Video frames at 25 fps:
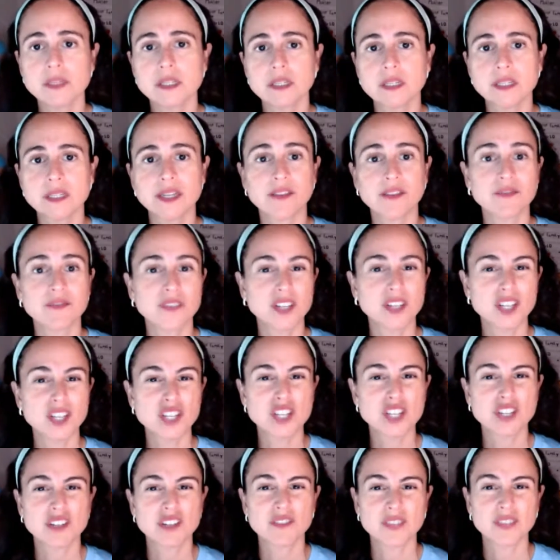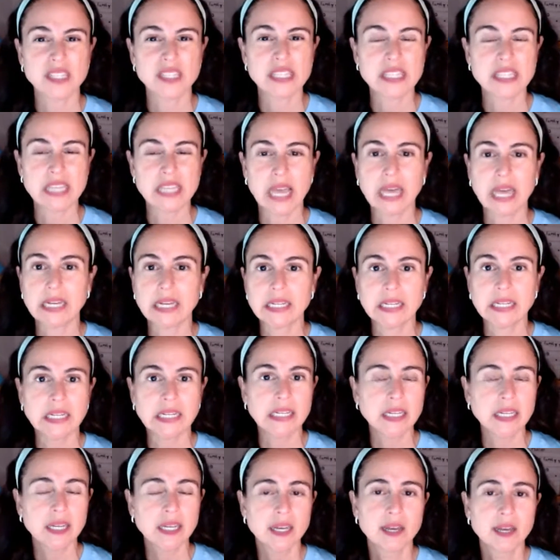The definition of
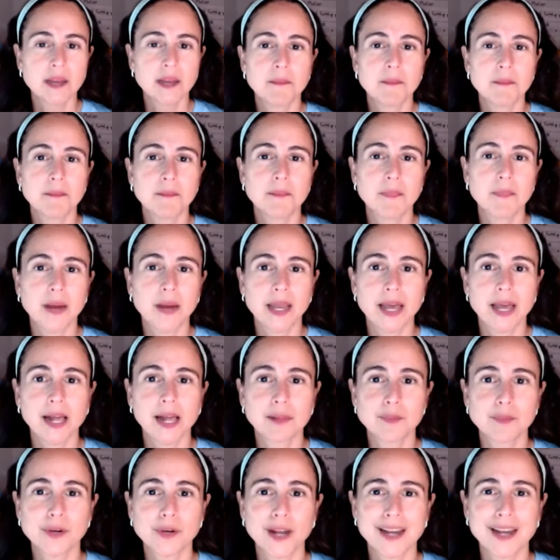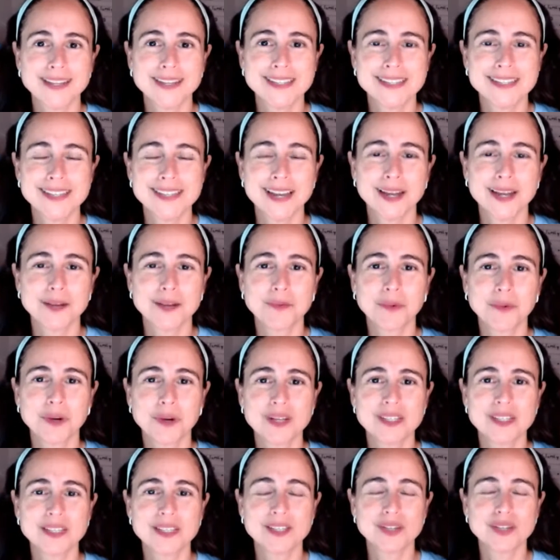insanity by Albert Einstein
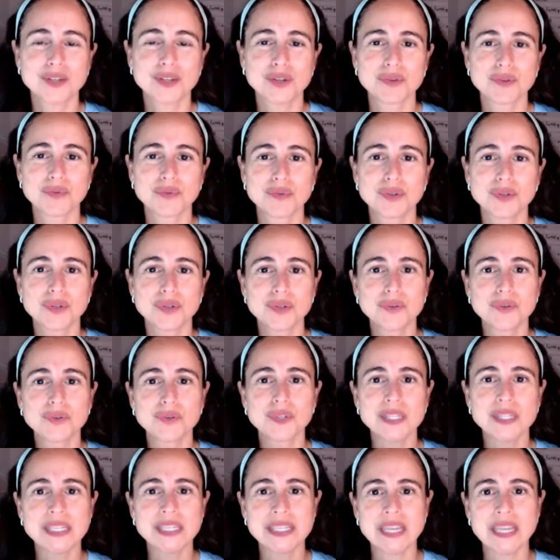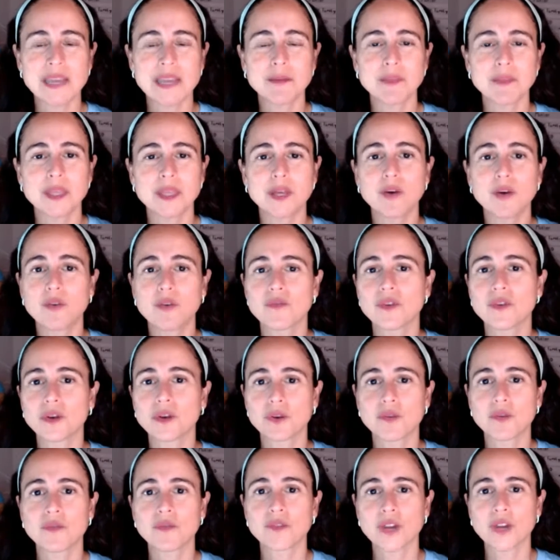was to do the same thing over and
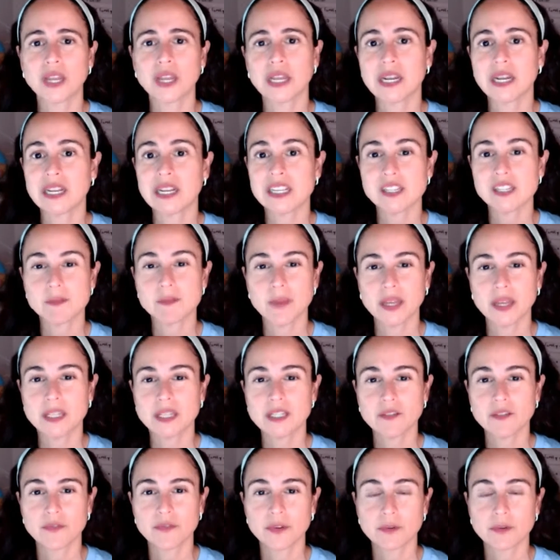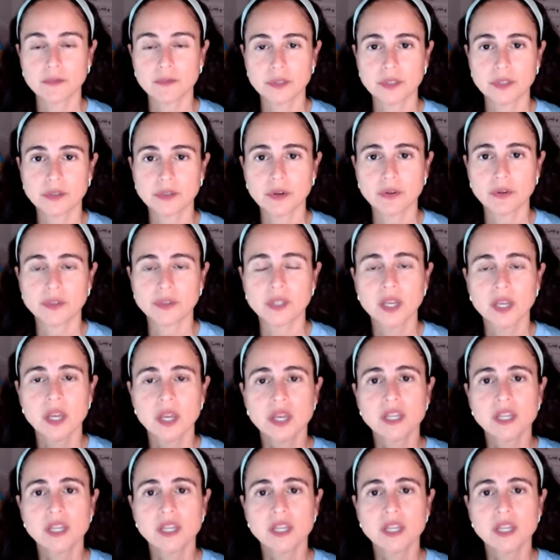over again and expect different results.